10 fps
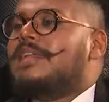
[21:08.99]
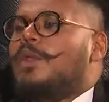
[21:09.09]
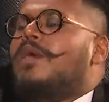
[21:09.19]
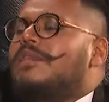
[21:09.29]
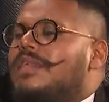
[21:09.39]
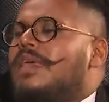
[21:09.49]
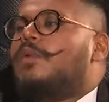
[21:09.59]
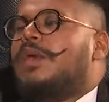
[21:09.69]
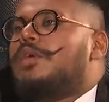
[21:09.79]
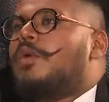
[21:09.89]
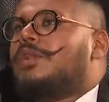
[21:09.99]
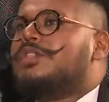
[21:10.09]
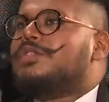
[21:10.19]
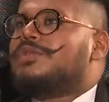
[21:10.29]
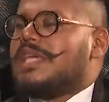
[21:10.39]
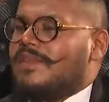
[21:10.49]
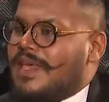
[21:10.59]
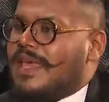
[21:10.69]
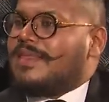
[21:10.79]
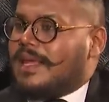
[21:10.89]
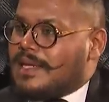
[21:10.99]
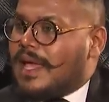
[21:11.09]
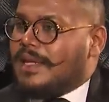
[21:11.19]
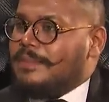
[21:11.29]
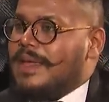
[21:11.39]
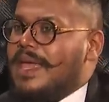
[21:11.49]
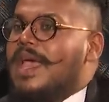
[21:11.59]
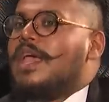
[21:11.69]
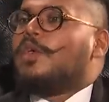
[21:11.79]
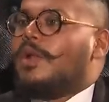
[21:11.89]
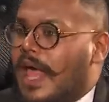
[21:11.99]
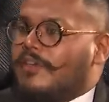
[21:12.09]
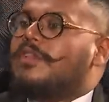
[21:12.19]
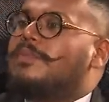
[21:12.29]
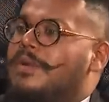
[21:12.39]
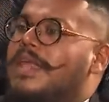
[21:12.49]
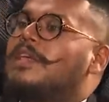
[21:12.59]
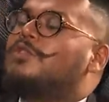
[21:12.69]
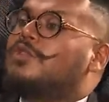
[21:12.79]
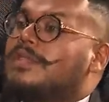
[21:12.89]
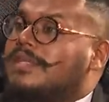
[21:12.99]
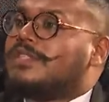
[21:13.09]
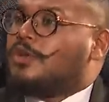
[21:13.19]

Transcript: did you ever think when you got into tv at that time your life will bring you to this